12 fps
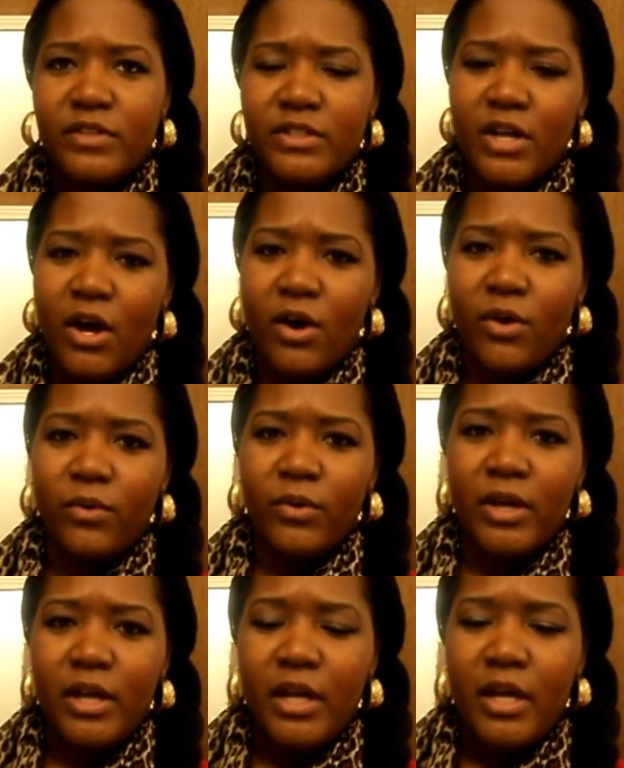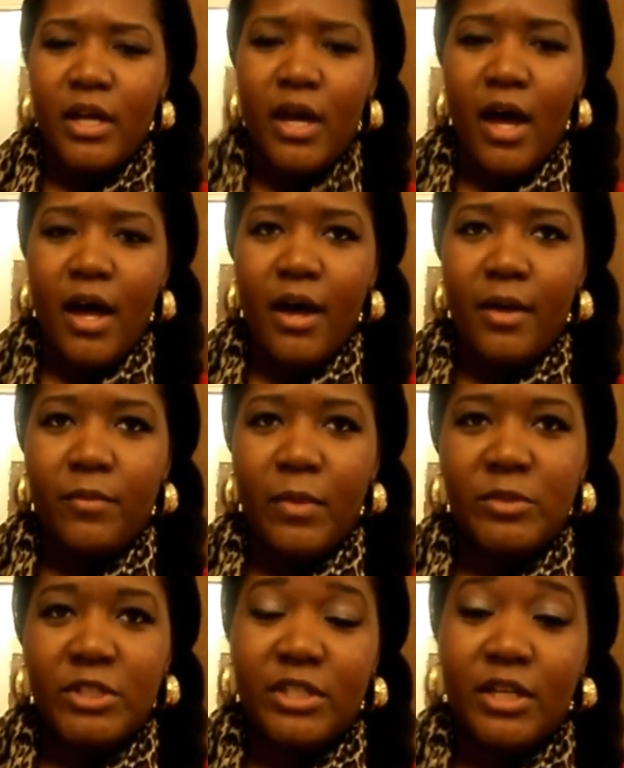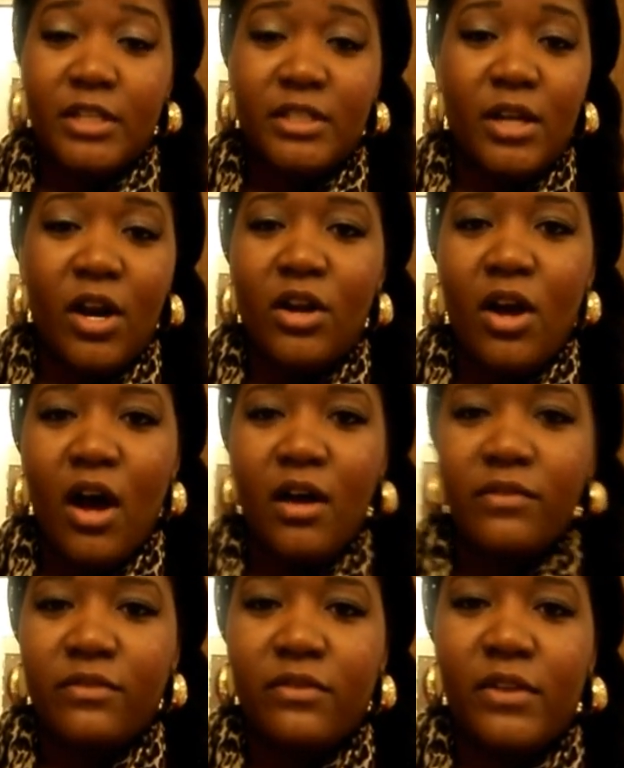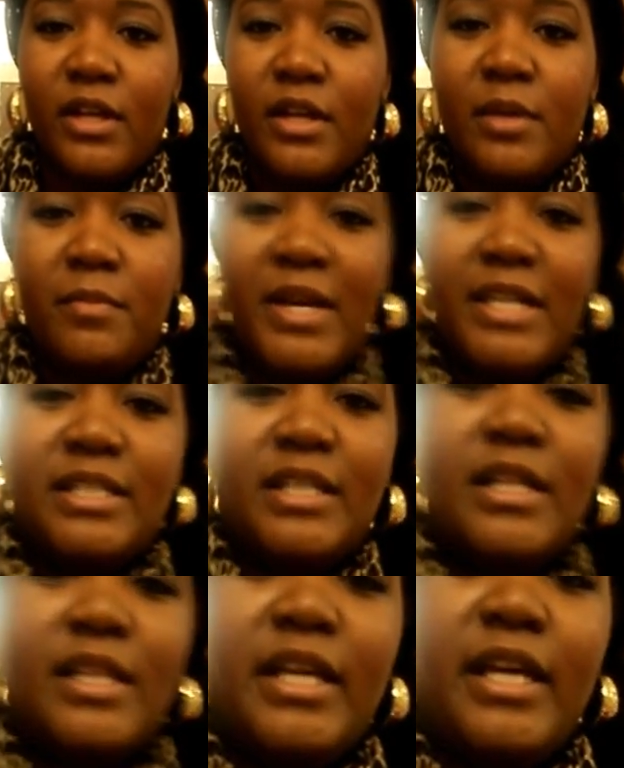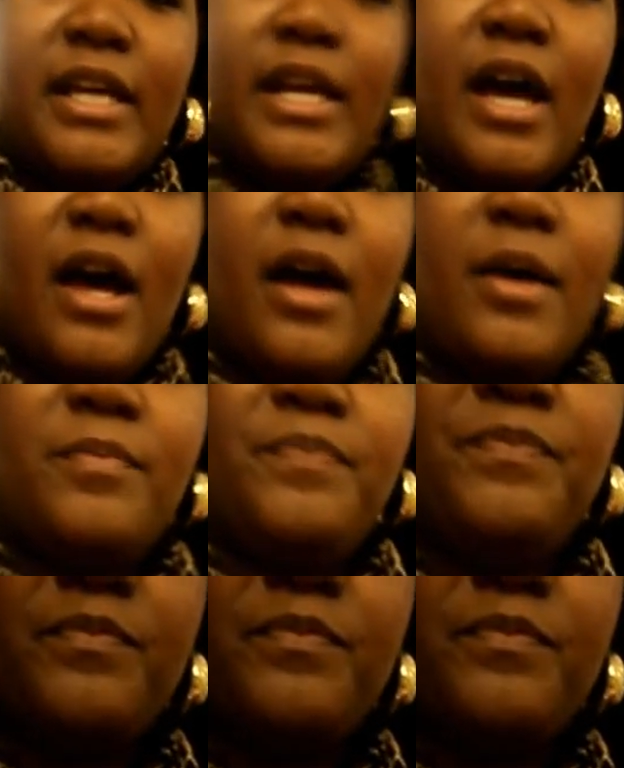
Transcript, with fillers: So um, I'm just going to start it off. Basically, um,